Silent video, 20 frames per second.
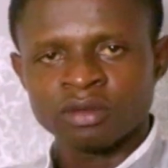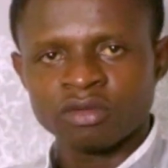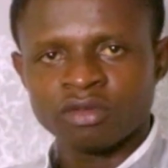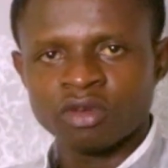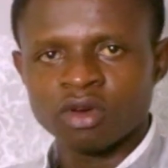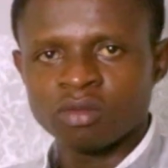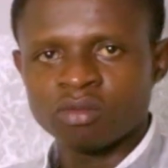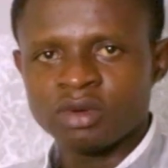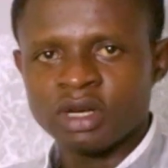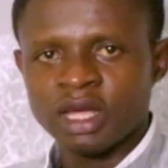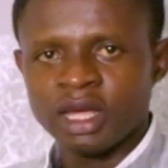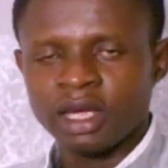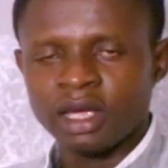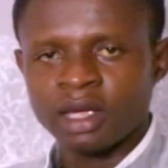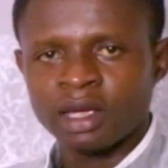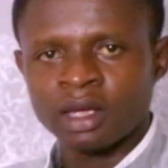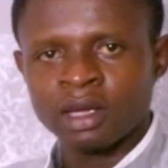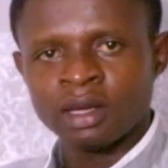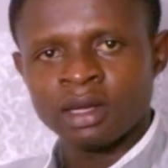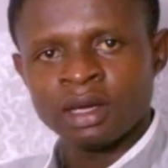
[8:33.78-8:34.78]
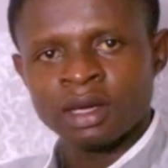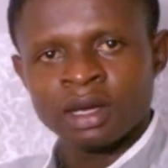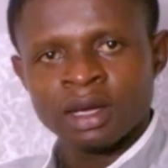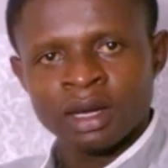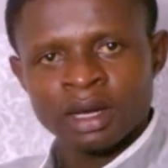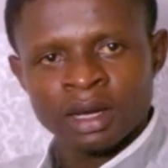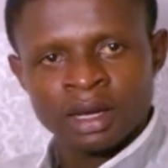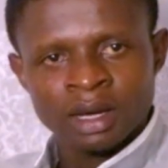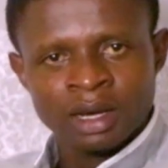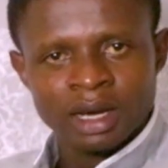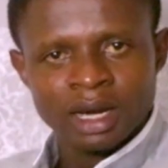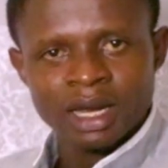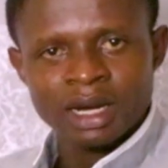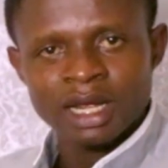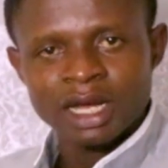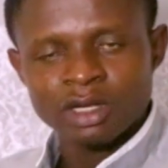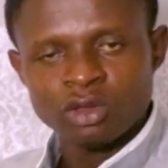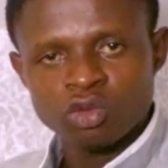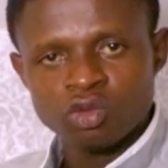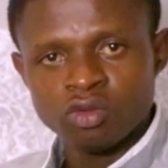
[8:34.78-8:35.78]
from the
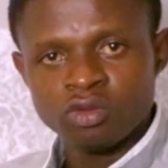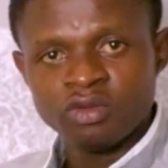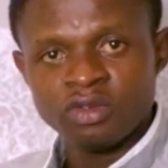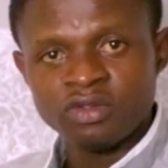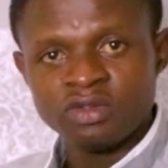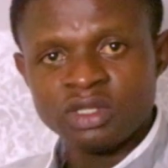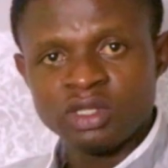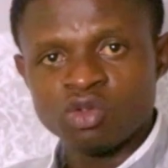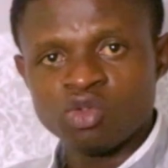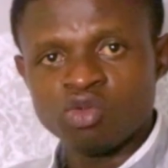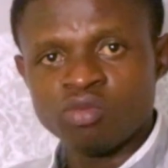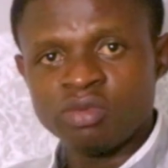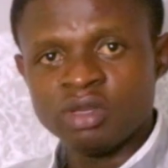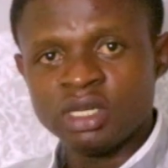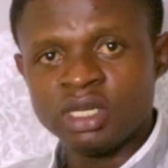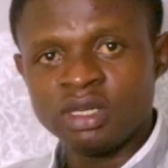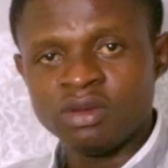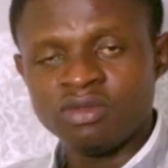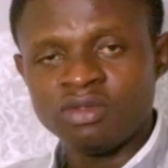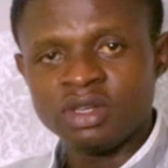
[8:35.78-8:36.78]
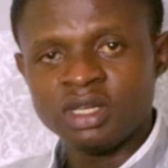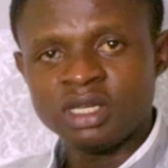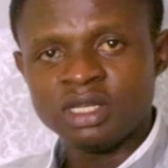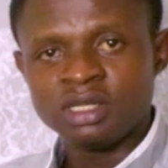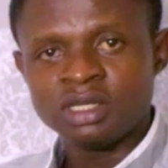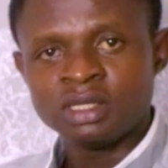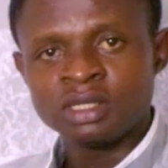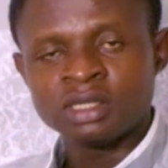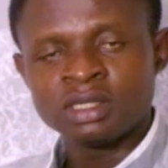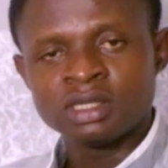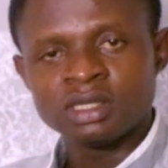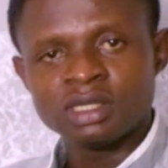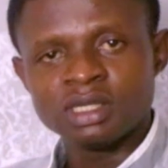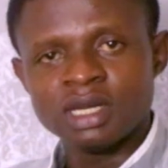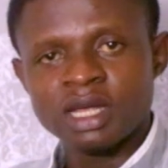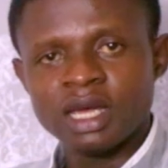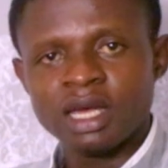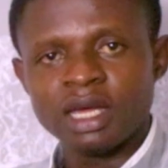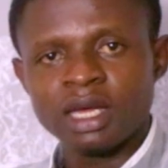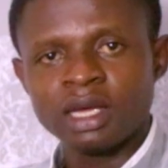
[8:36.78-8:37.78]
other 250 will be given
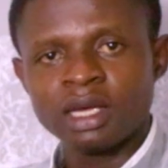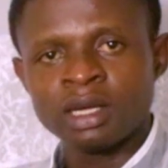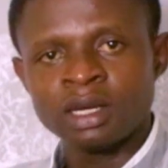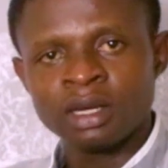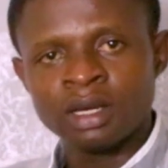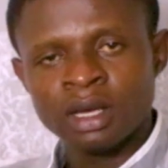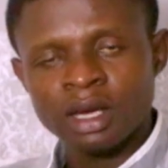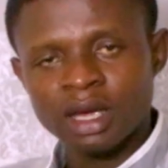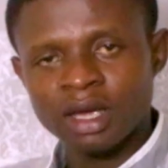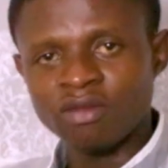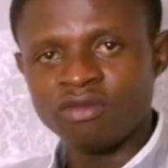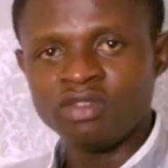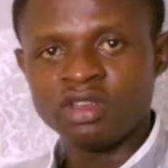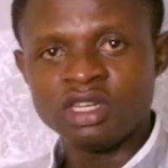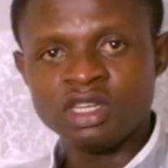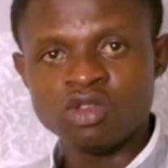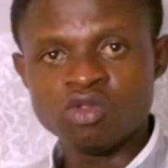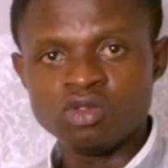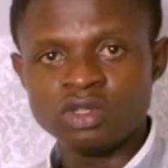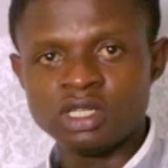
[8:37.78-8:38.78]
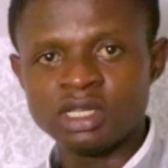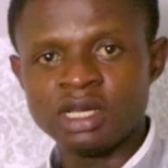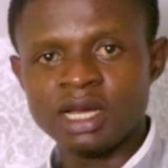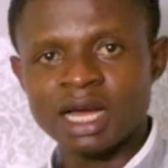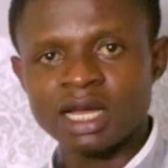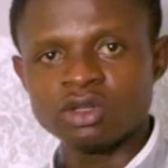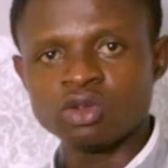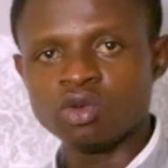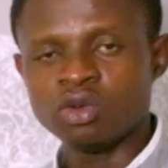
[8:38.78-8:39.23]
the heavy duty car.